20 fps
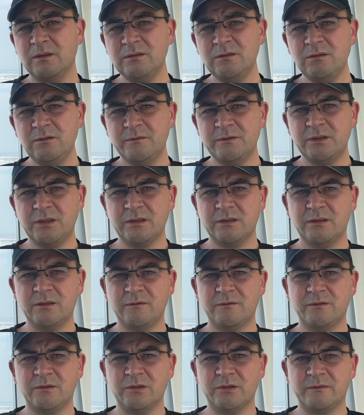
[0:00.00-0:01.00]
Once you've checked
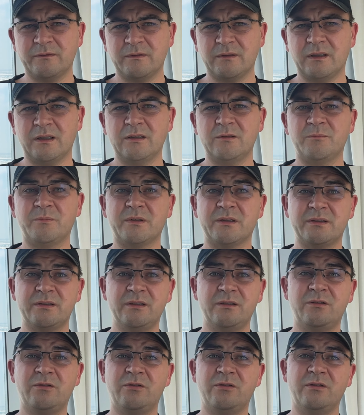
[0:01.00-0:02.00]
in for your flight,
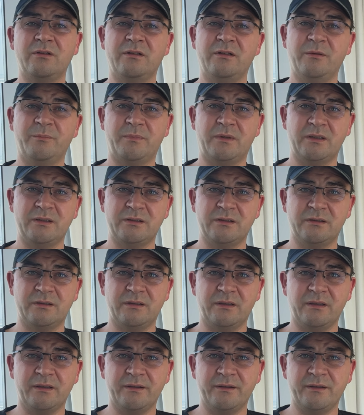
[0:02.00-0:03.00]
proceed to the
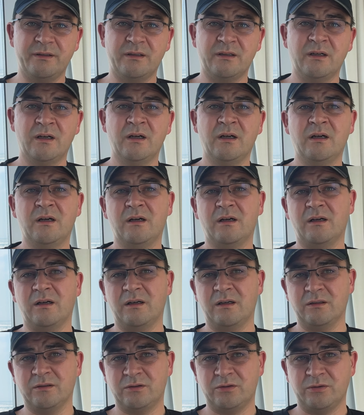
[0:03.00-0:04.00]
departures area
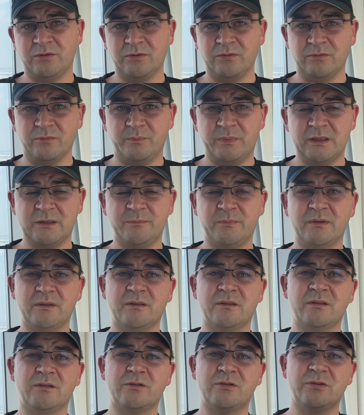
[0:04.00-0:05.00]
through
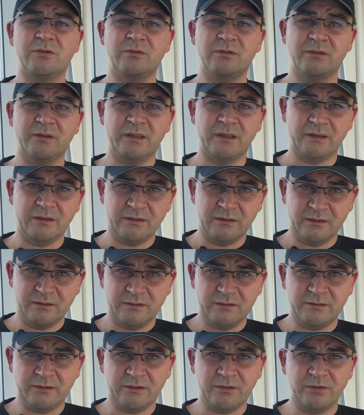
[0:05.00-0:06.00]
passport control and
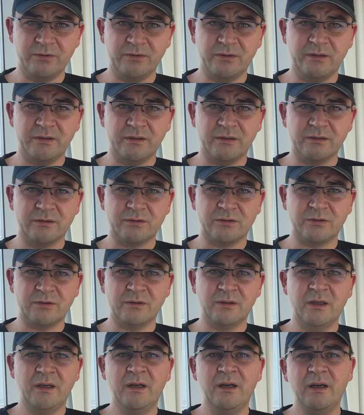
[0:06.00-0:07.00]
security
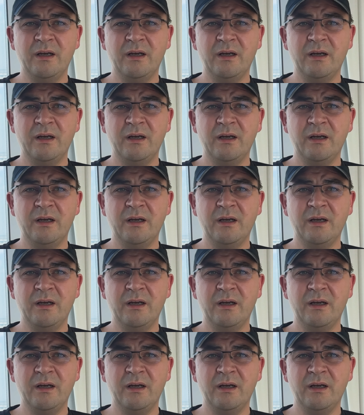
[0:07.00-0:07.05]
control.